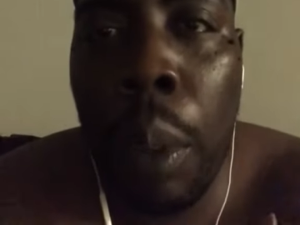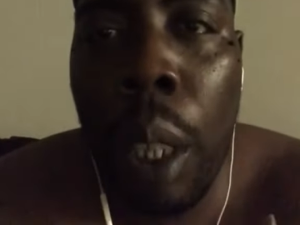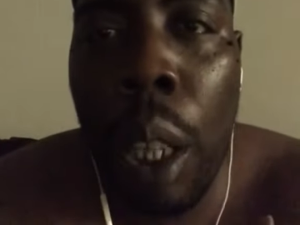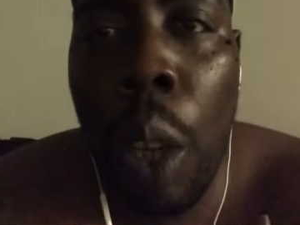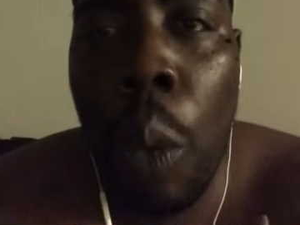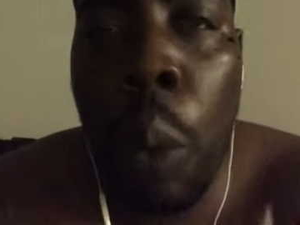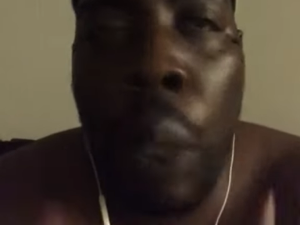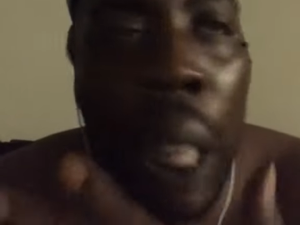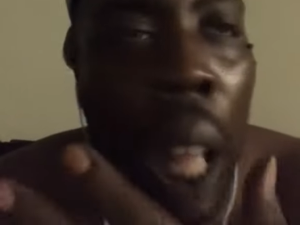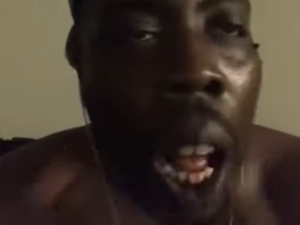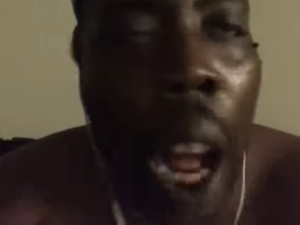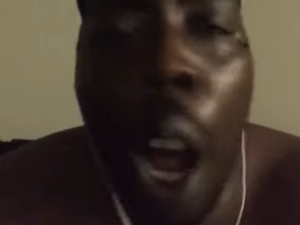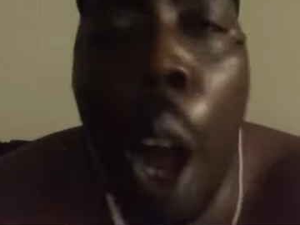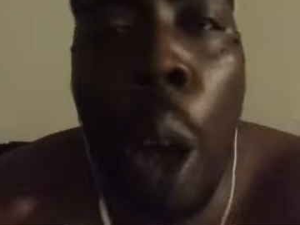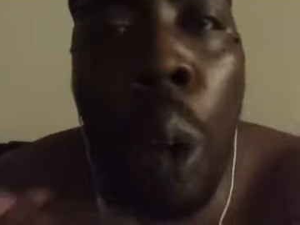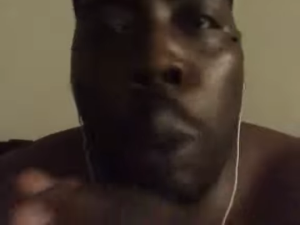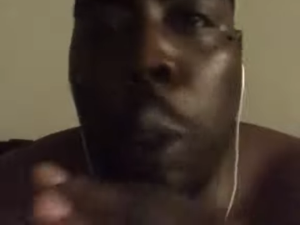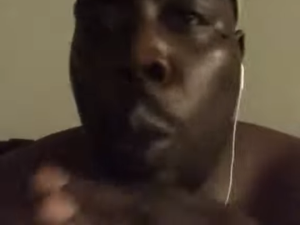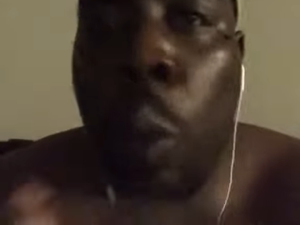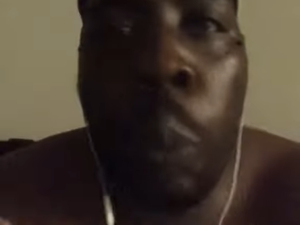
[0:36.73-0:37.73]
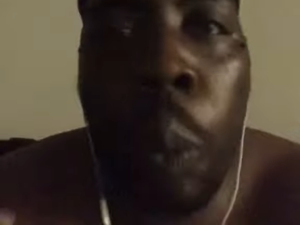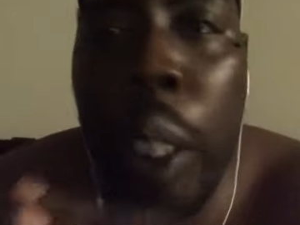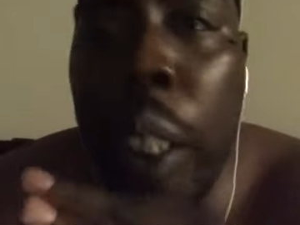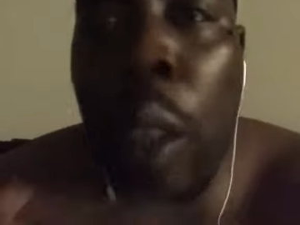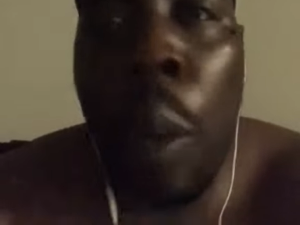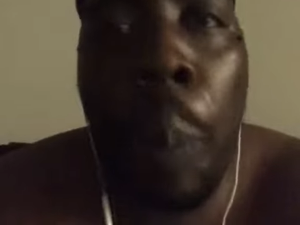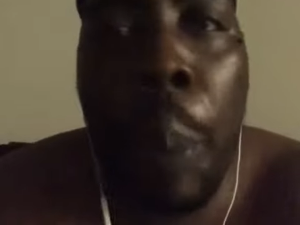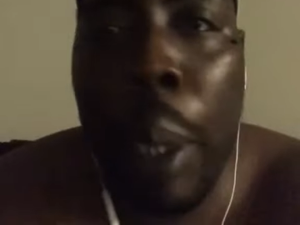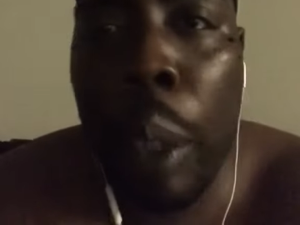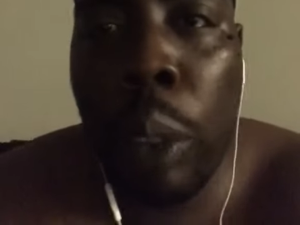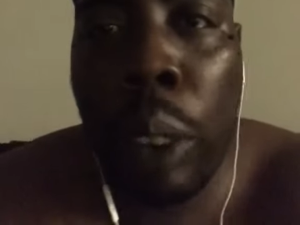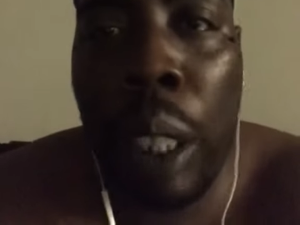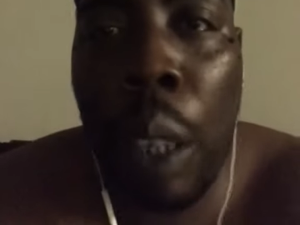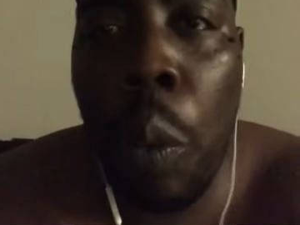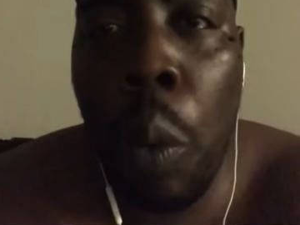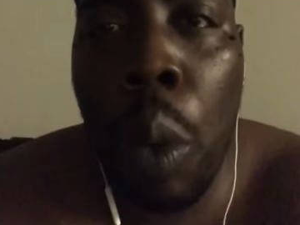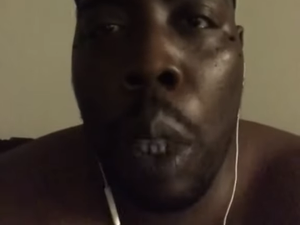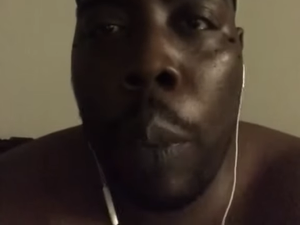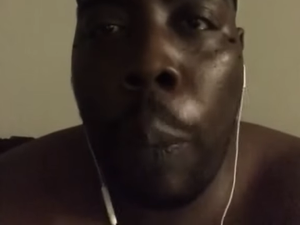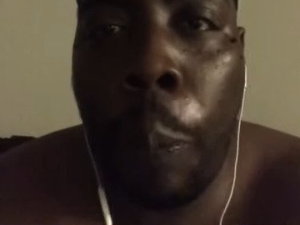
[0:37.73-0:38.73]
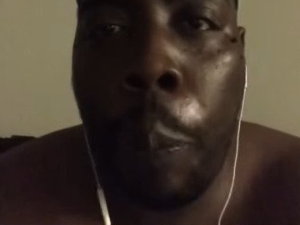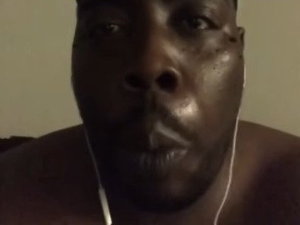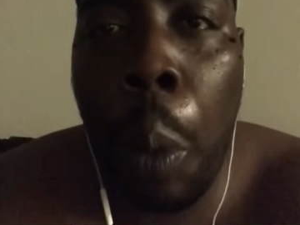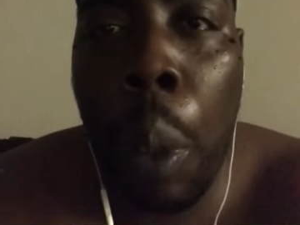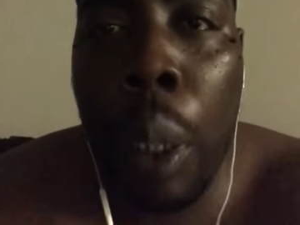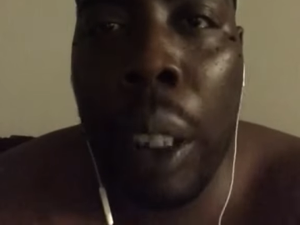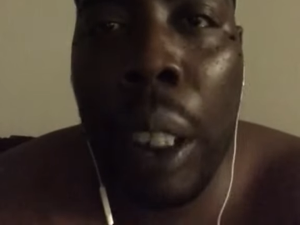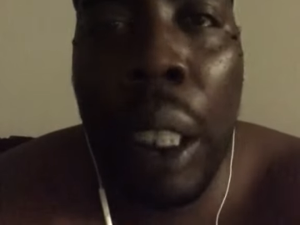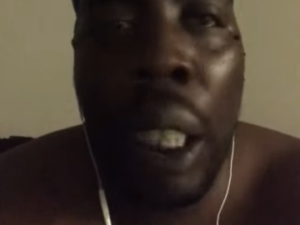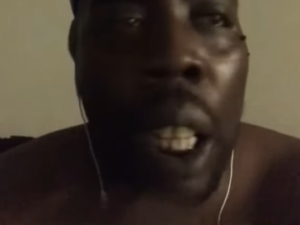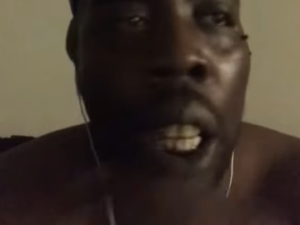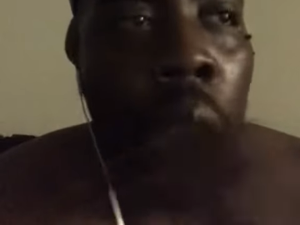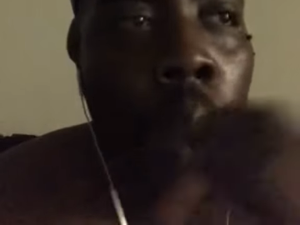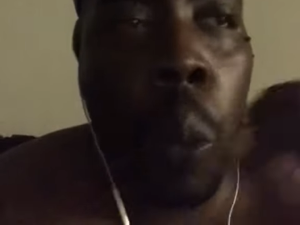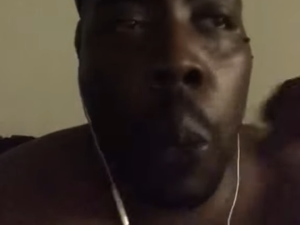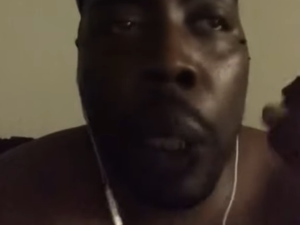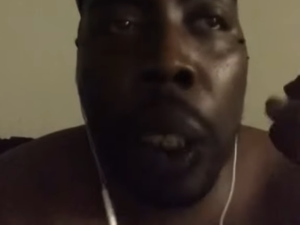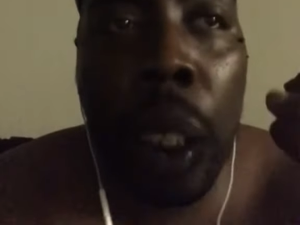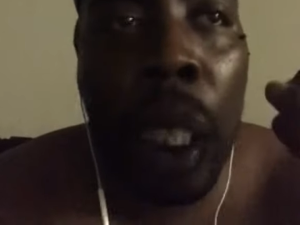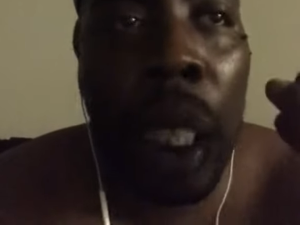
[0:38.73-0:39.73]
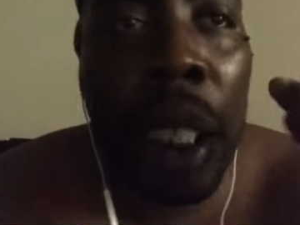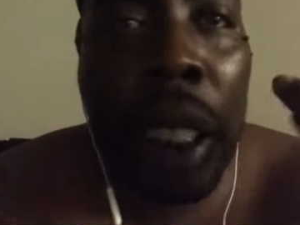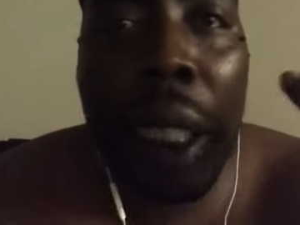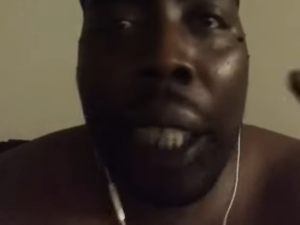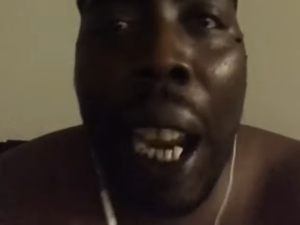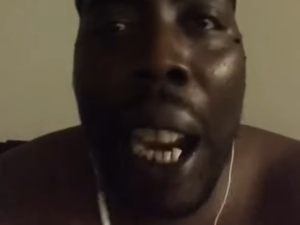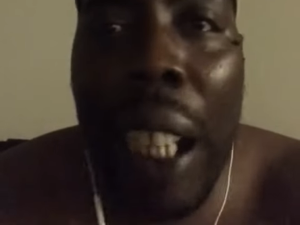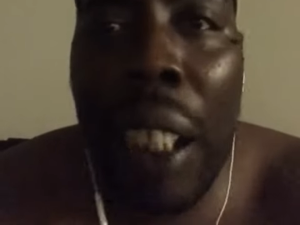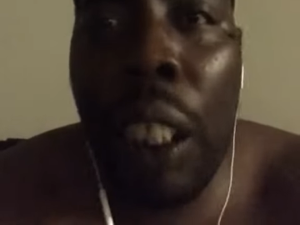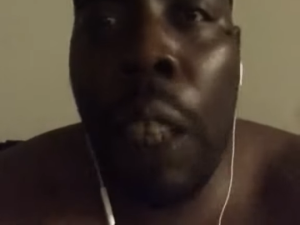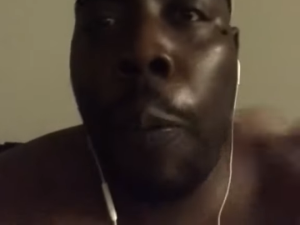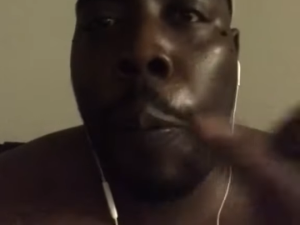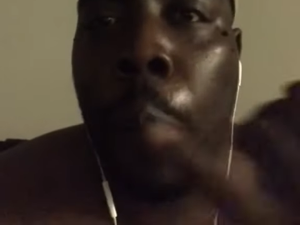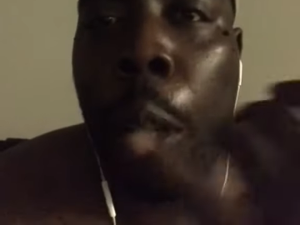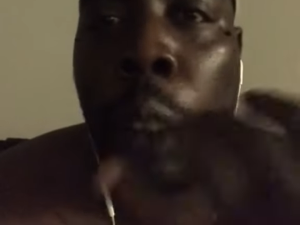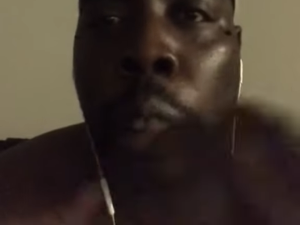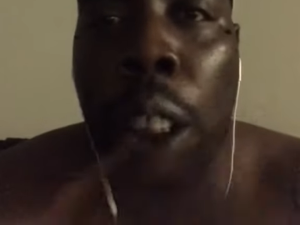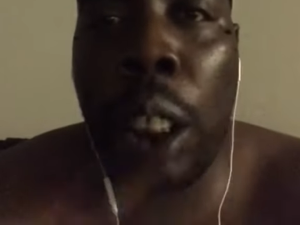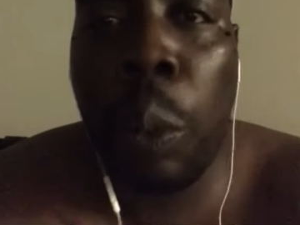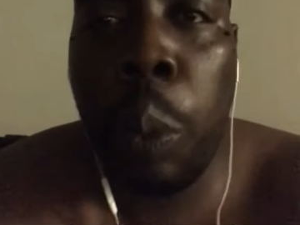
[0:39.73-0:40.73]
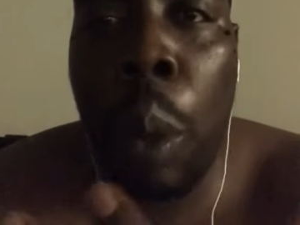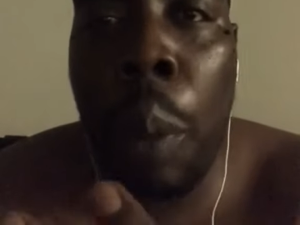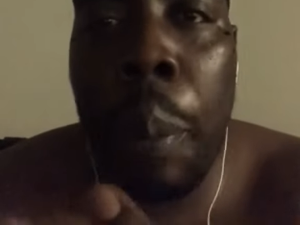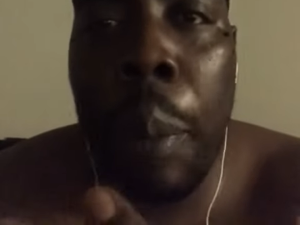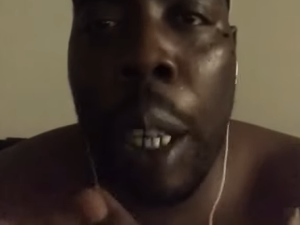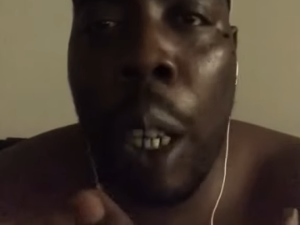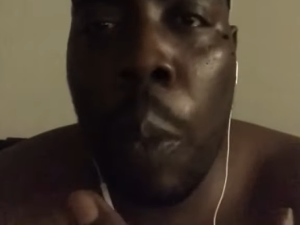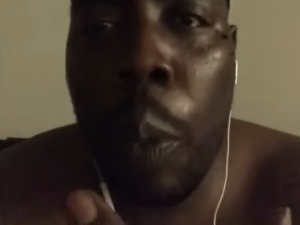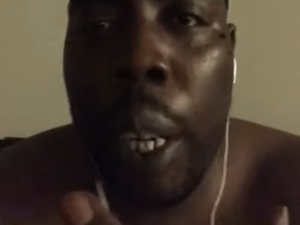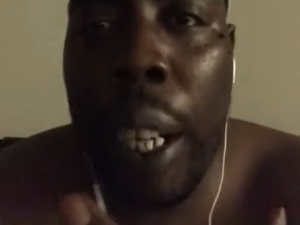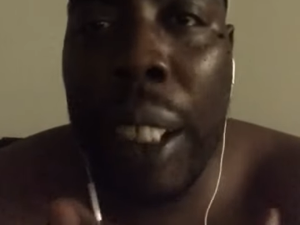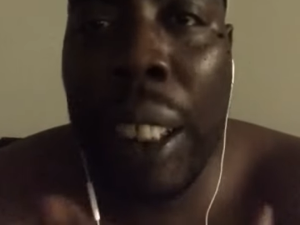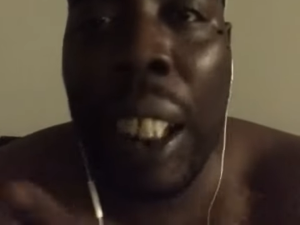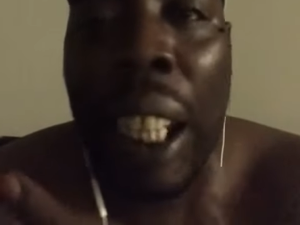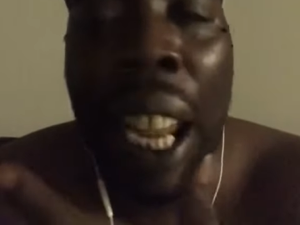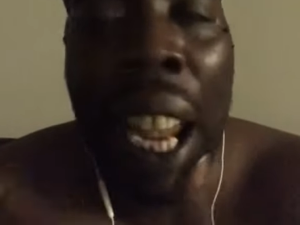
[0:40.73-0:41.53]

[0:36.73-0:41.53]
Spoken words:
with all the real belts at 140 with Taylor versus Ramirez,